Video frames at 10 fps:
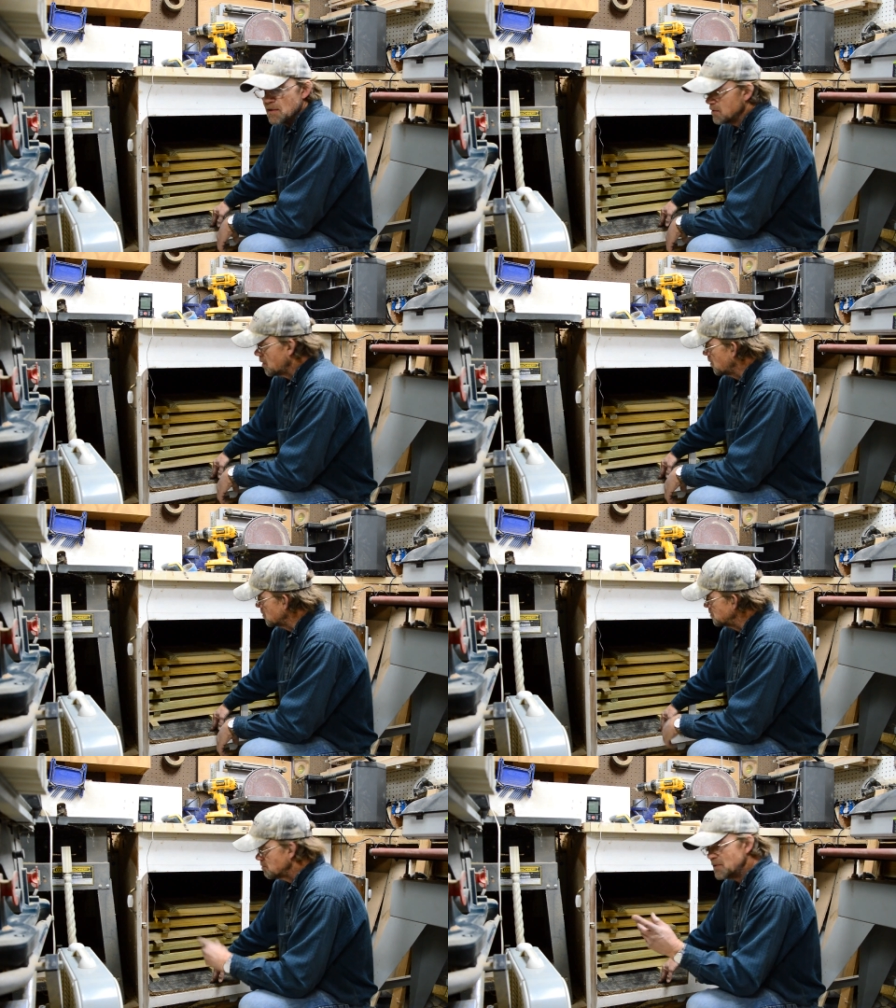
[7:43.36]

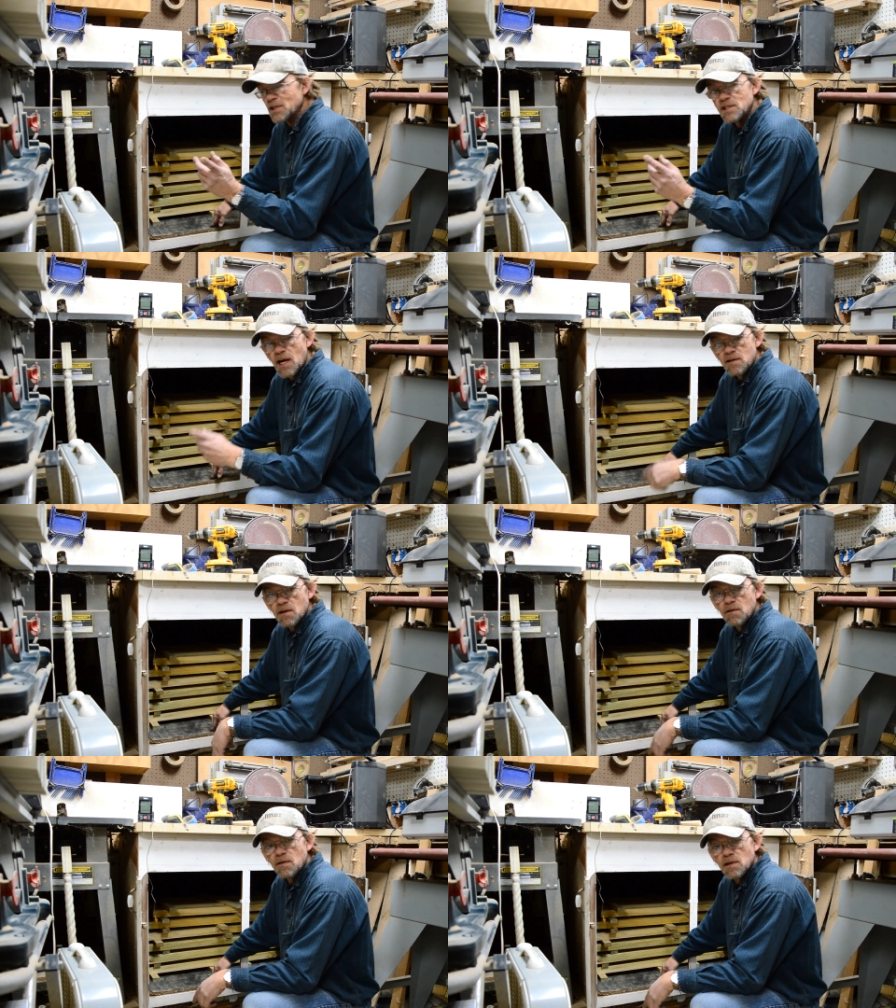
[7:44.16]
So just stay
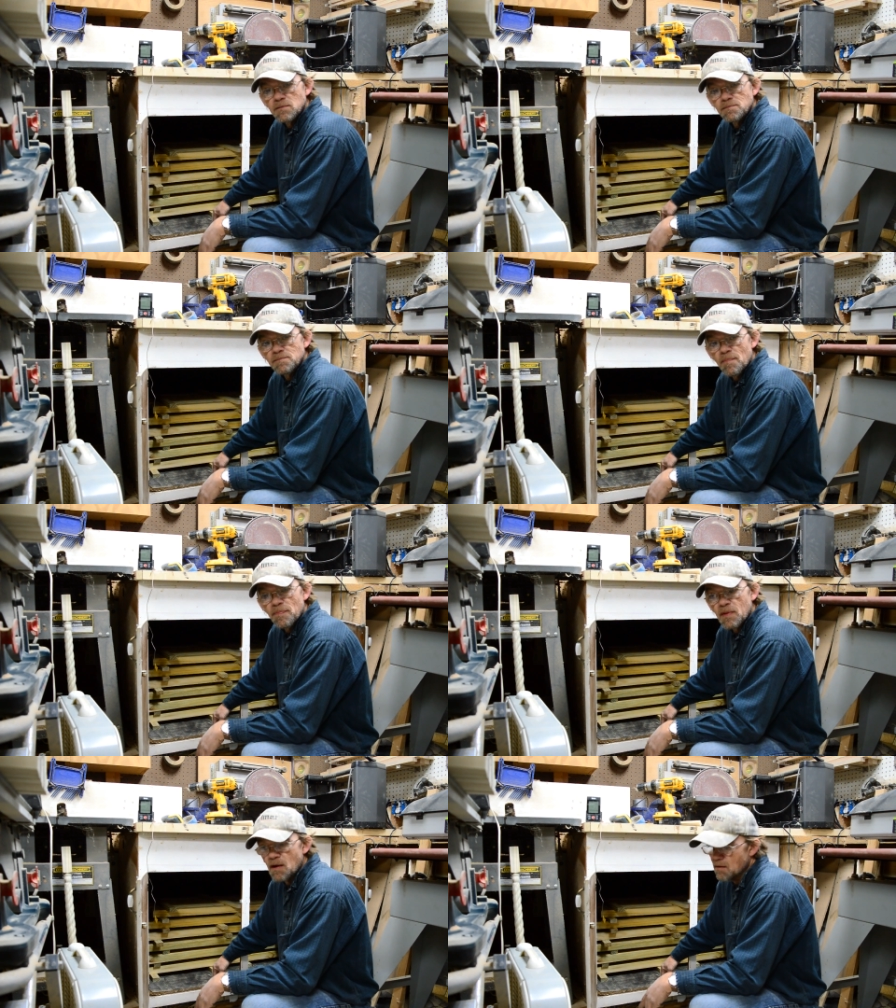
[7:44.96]
tuned and,
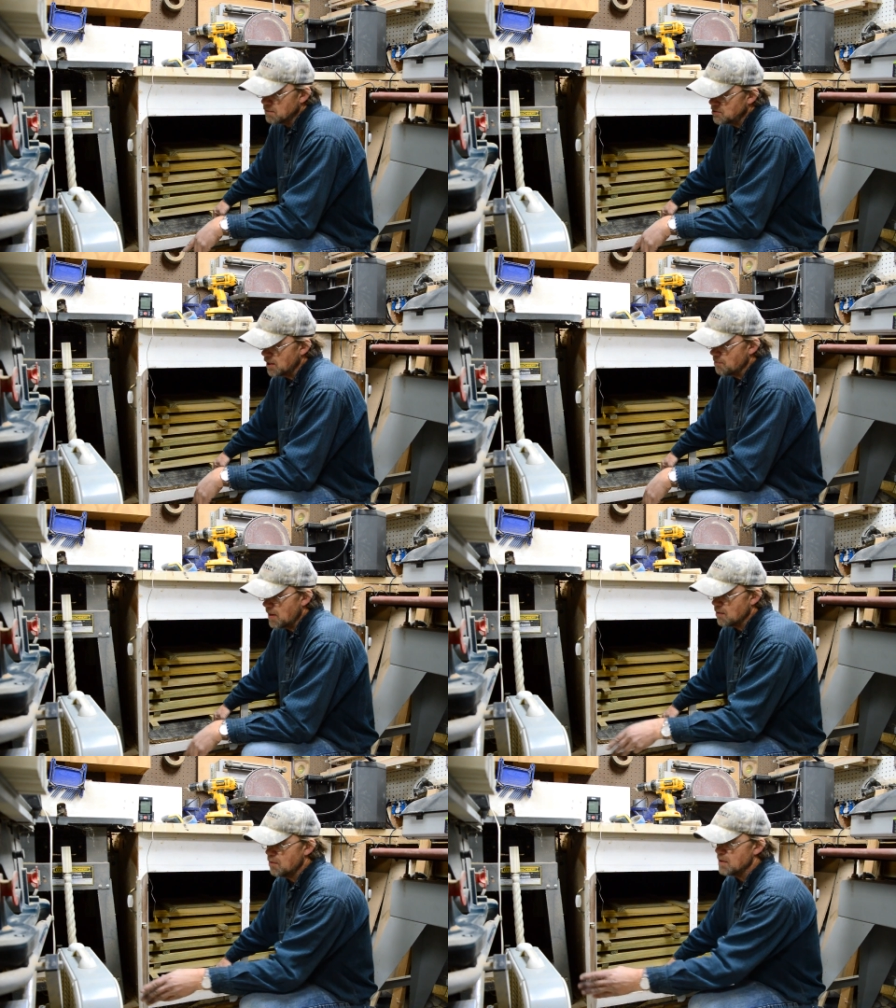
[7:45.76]
you know, check
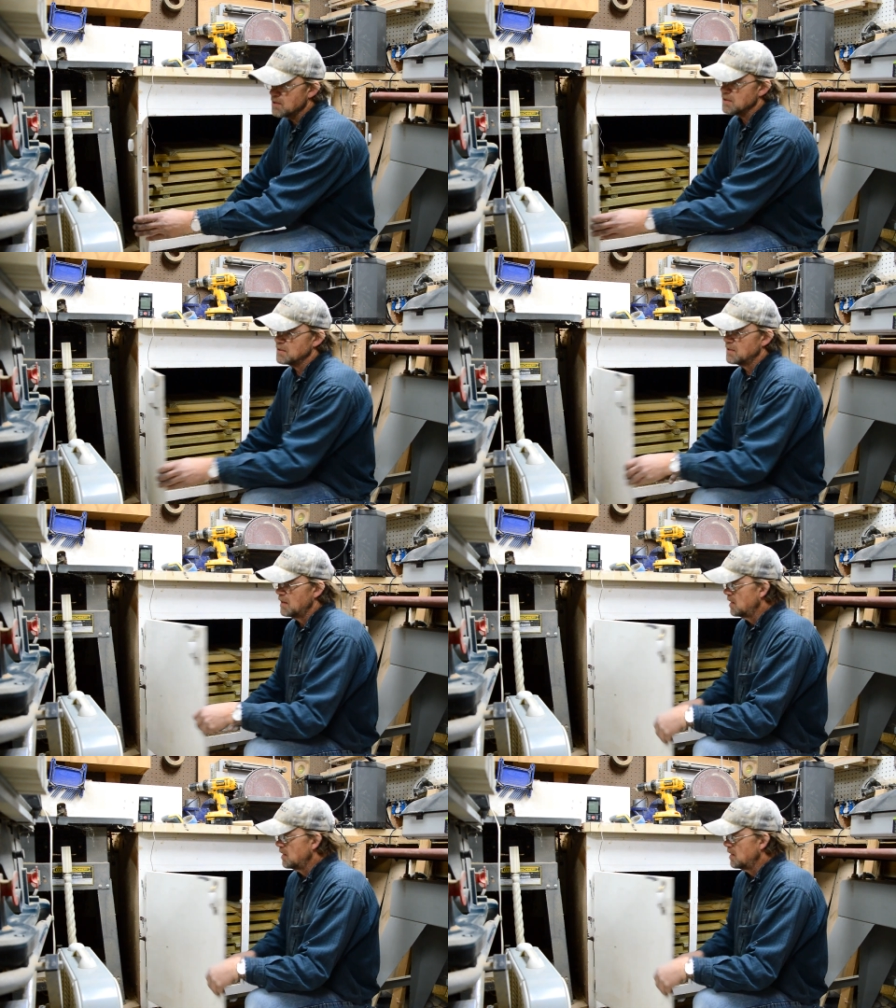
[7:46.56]
back with us and